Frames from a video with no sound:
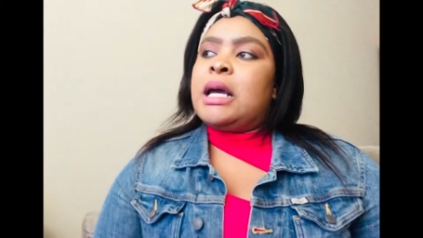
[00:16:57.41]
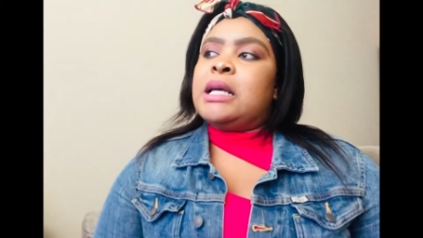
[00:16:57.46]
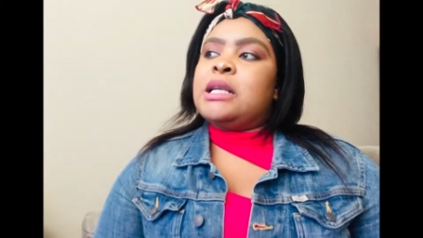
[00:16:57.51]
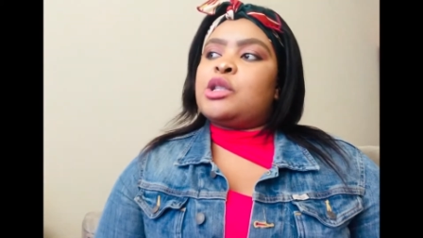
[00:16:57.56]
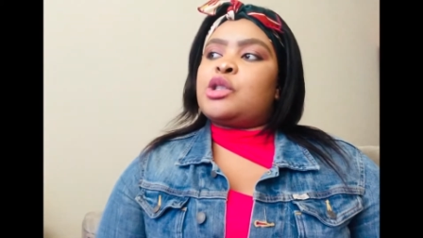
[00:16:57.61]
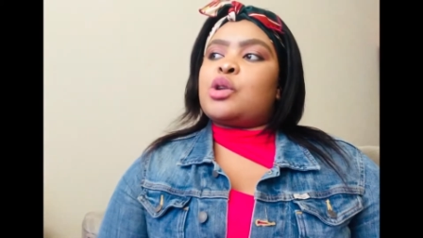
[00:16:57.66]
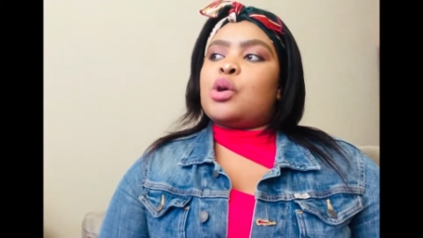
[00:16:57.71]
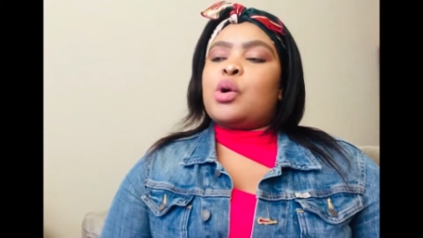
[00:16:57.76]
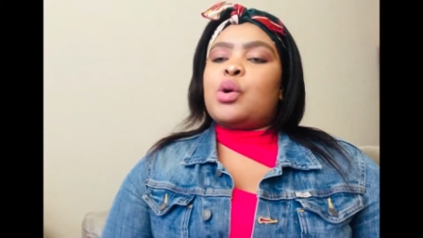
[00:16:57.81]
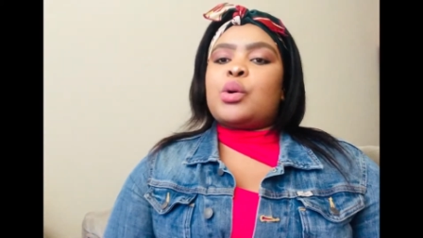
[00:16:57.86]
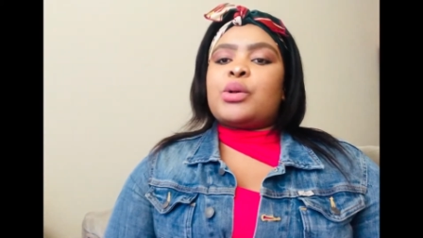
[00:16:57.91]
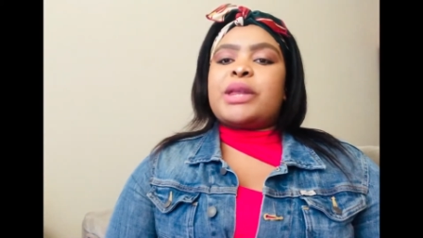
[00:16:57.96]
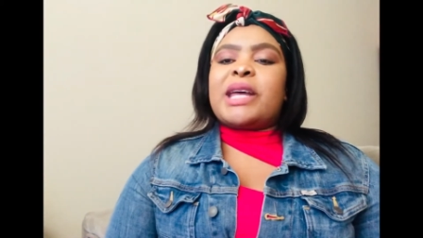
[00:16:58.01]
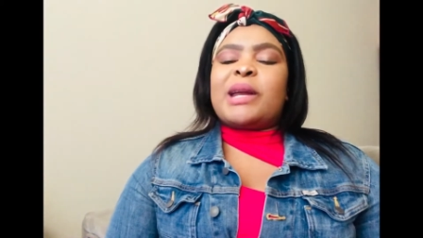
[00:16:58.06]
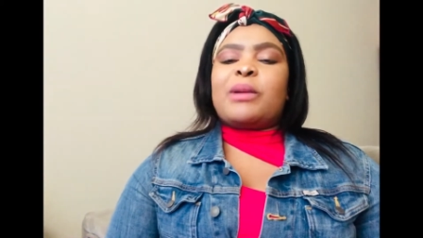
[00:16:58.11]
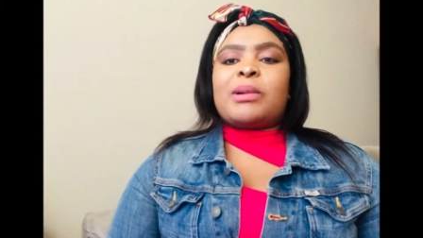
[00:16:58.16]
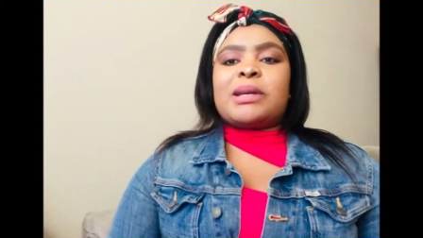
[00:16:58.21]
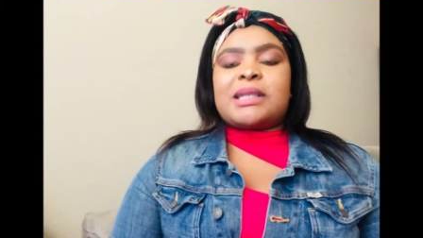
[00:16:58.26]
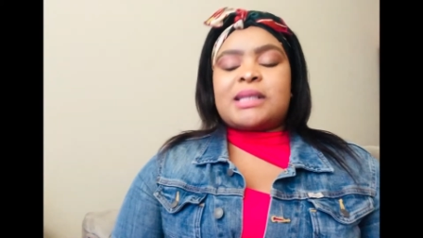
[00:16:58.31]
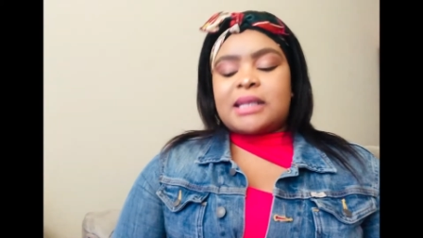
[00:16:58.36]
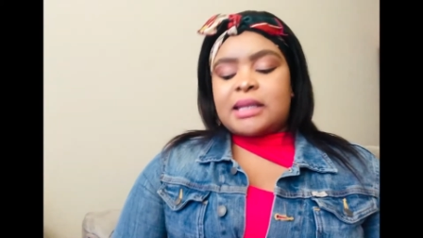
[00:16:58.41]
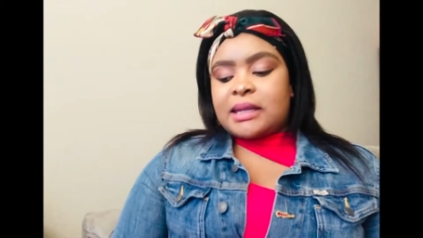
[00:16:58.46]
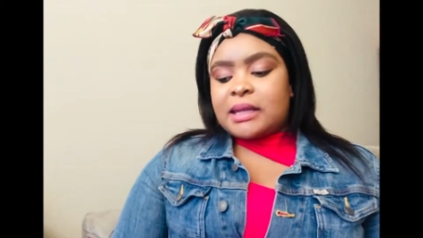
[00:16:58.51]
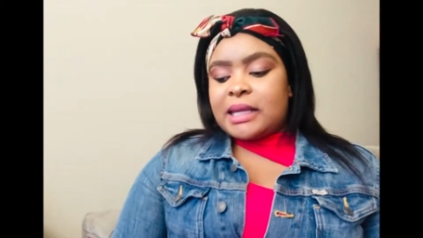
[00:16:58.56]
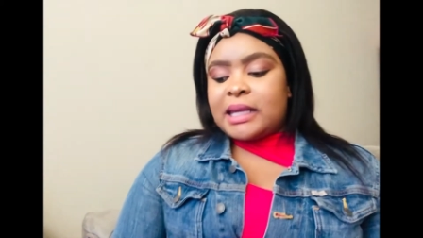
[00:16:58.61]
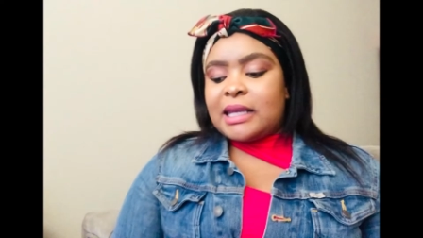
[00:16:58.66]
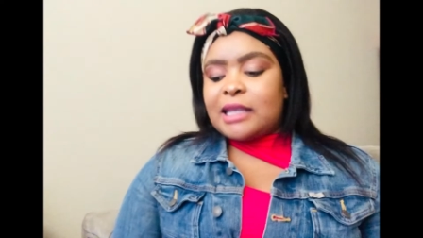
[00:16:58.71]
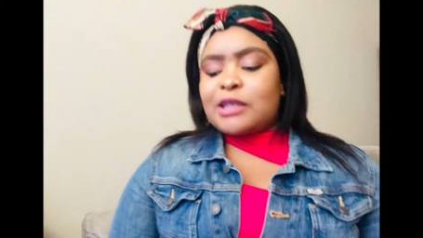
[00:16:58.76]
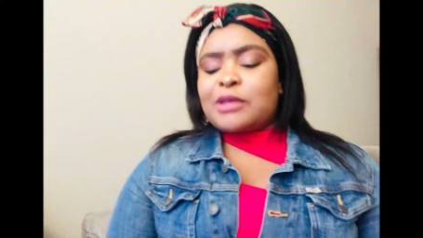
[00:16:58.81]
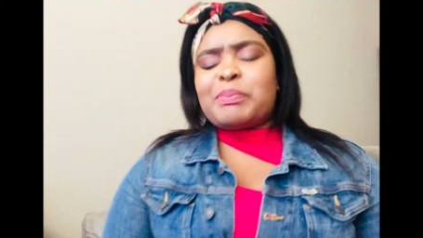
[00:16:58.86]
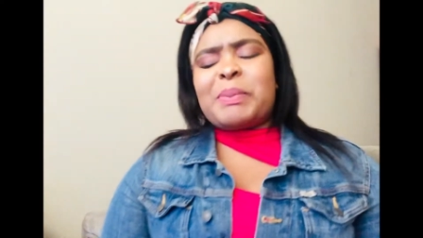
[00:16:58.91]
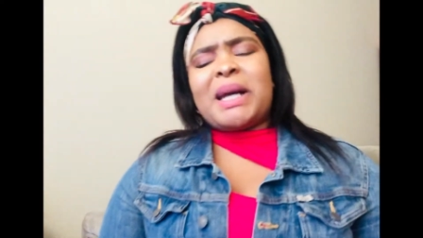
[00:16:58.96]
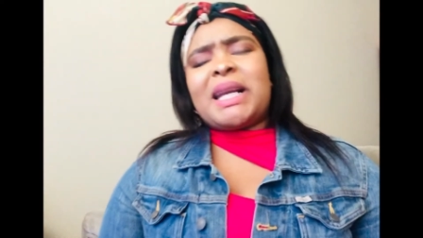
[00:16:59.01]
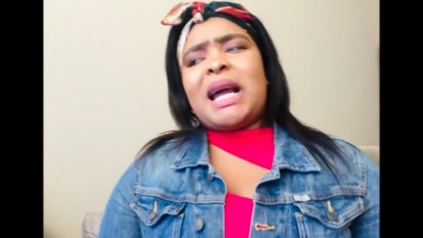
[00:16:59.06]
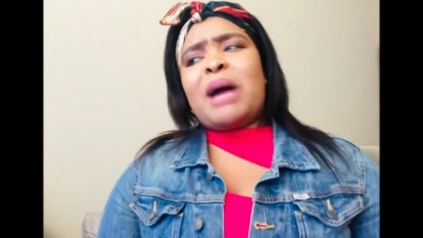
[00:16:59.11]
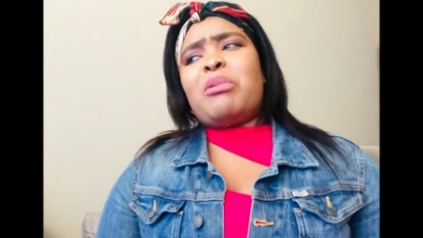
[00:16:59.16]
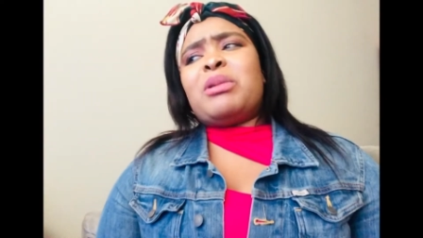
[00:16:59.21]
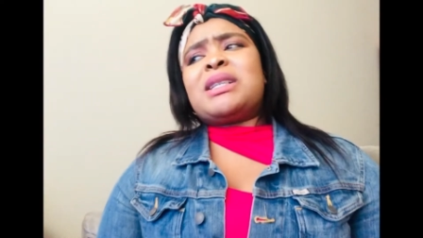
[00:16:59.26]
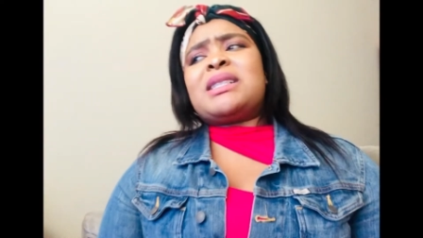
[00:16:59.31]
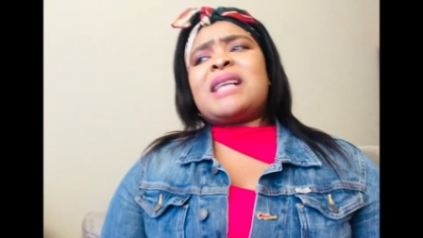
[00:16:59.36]
So that was the things. But
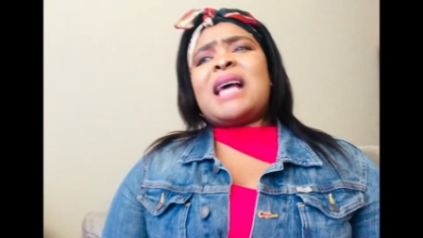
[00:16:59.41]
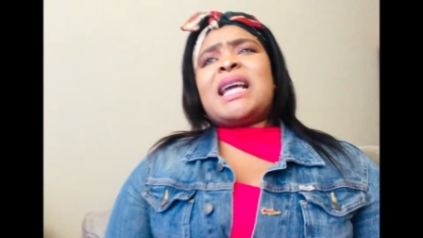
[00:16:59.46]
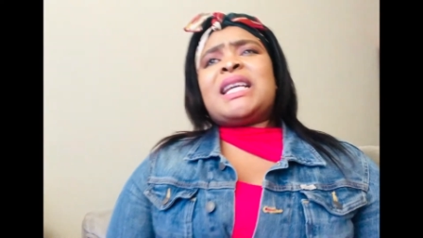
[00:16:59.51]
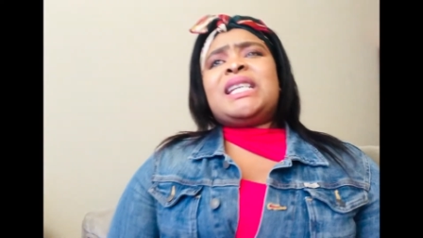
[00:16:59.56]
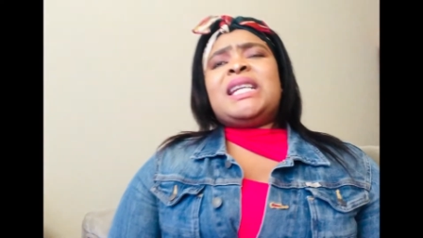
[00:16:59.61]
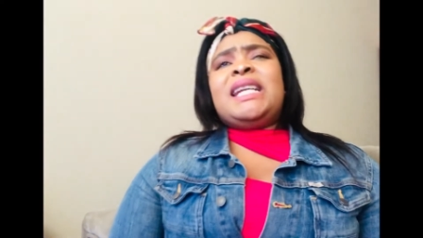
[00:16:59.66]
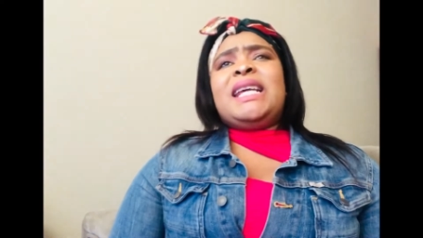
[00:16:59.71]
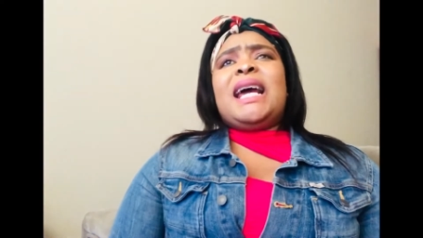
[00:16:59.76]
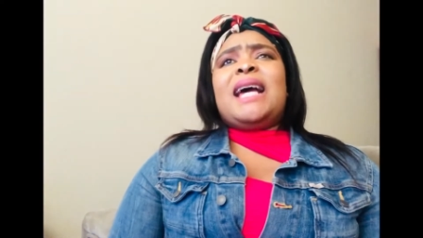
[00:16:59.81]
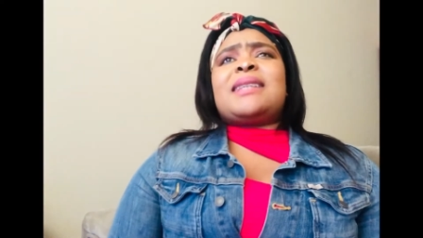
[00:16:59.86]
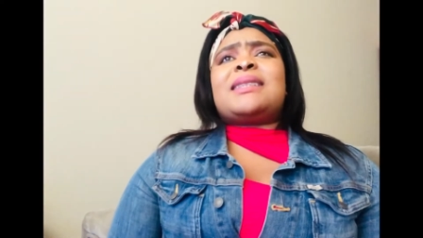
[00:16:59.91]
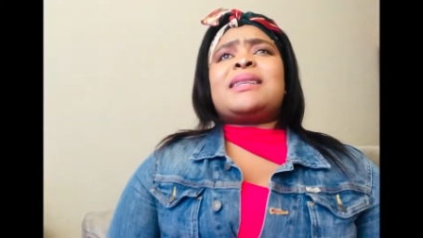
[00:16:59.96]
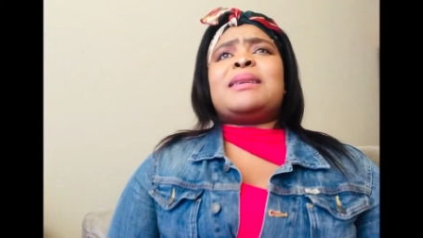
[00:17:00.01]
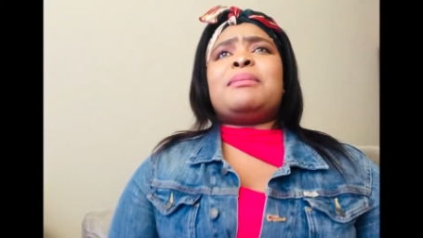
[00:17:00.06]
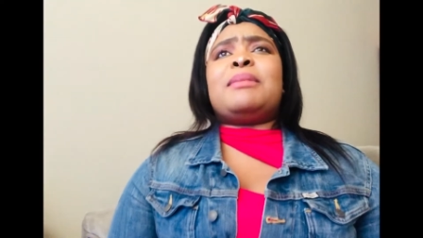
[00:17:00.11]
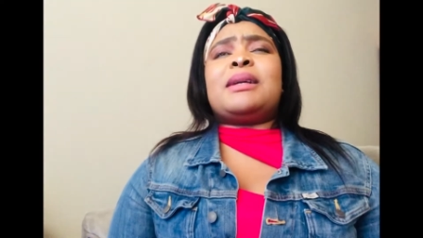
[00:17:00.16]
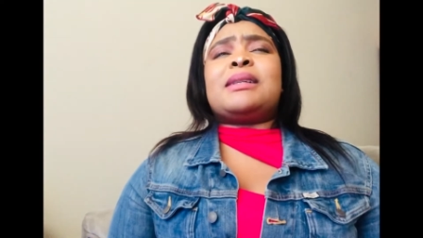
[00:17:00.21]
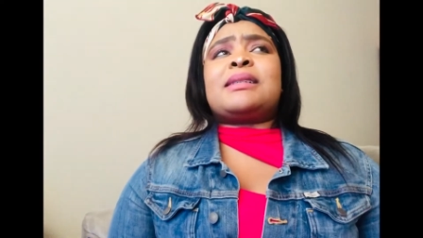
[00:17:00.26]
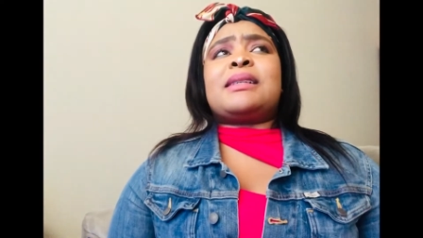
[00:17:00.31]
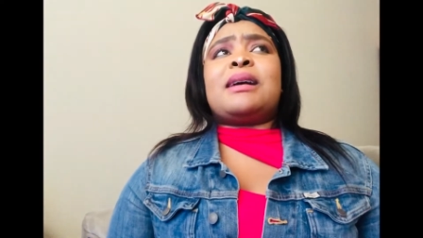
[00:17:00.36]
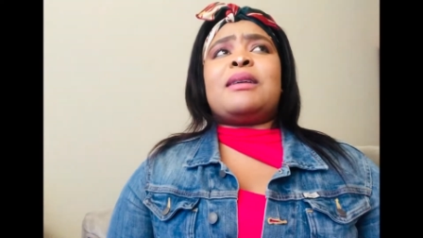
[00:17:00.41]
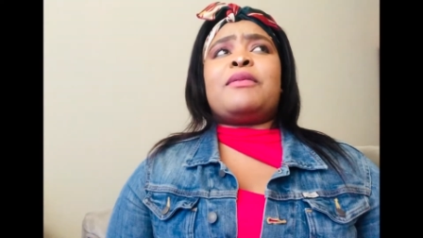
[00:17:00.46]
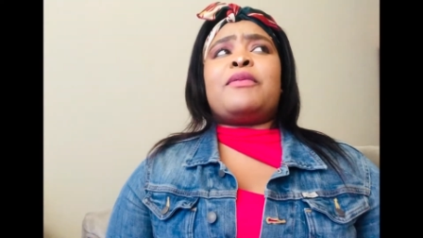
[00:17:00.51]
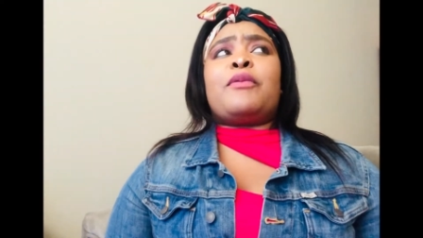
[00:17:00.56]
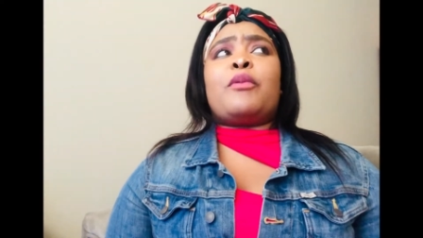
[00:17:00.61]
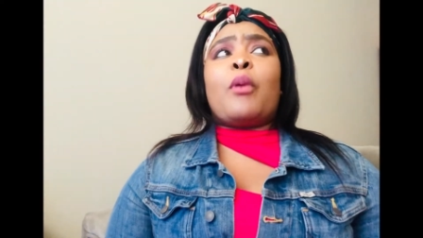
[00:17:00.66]
I was actually asking myself,